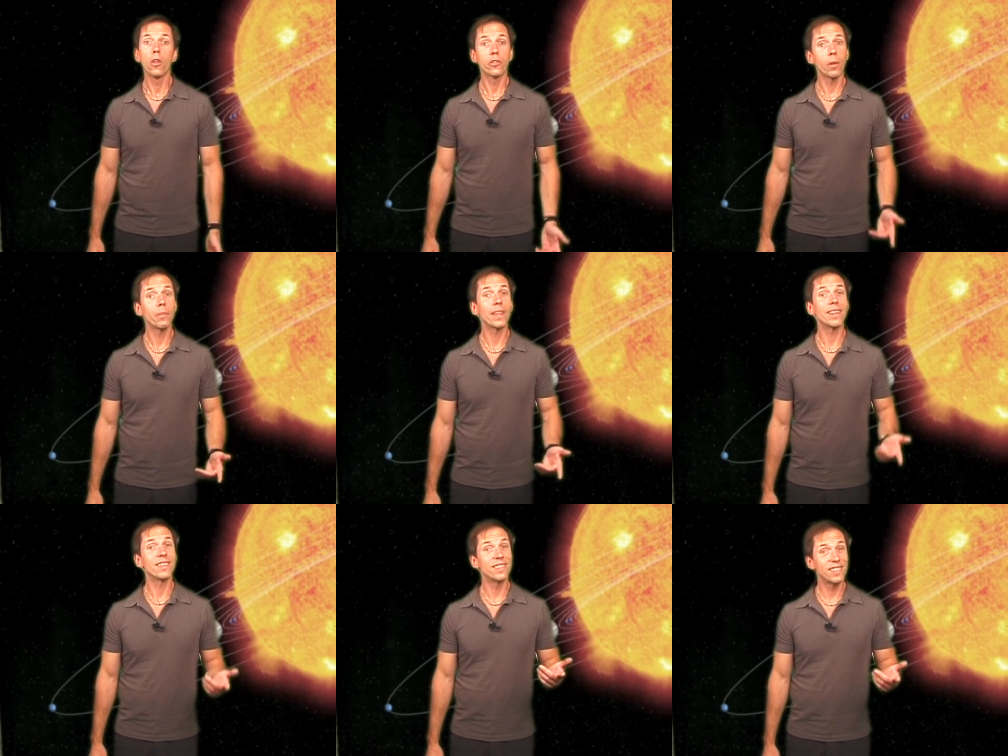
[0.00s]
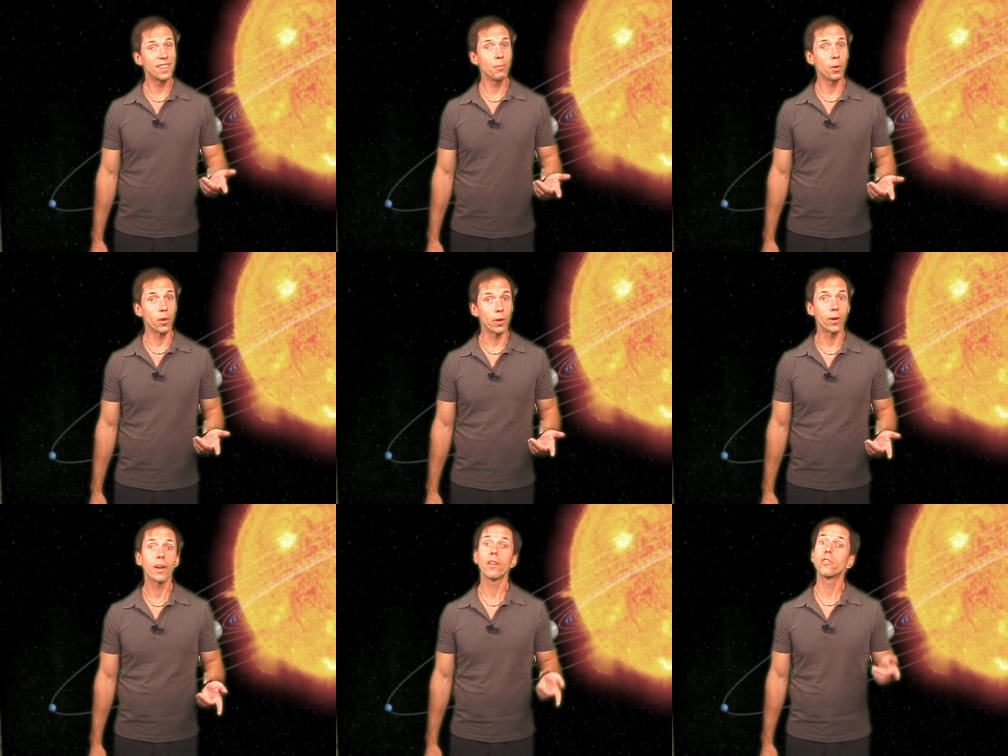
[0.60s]
Something
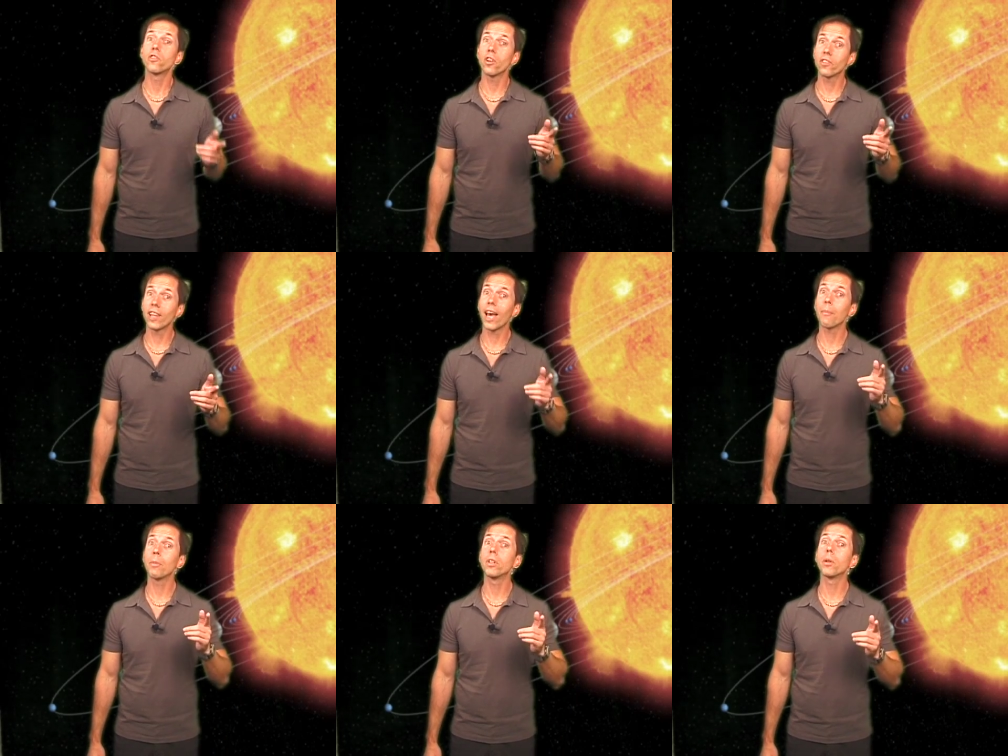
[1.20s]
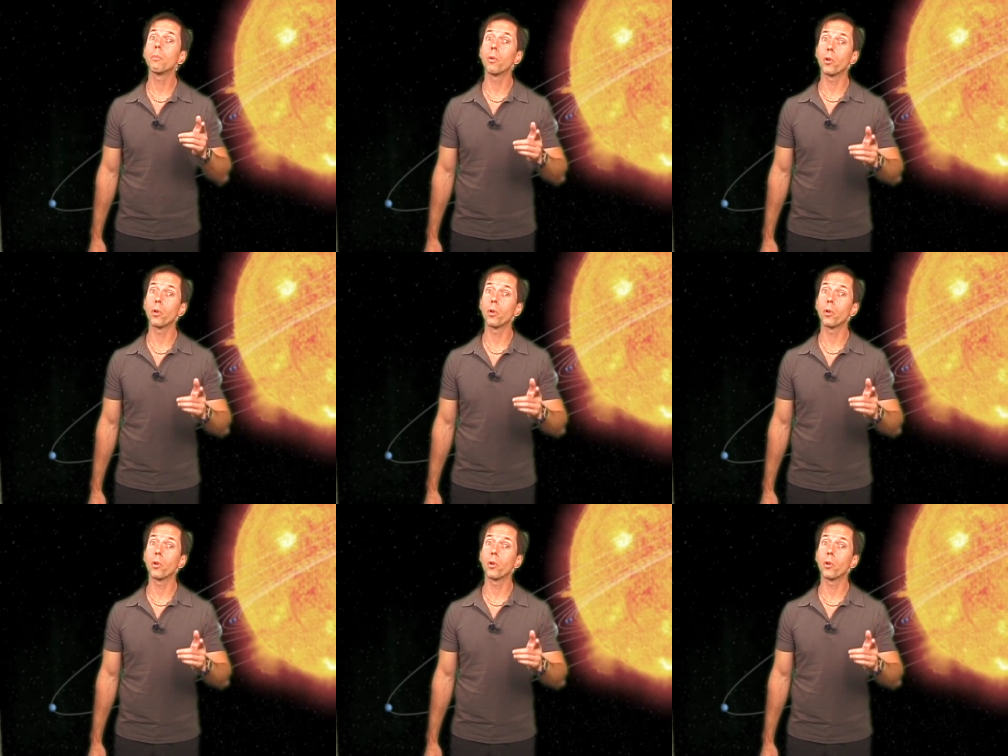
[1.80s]
similar has just happened to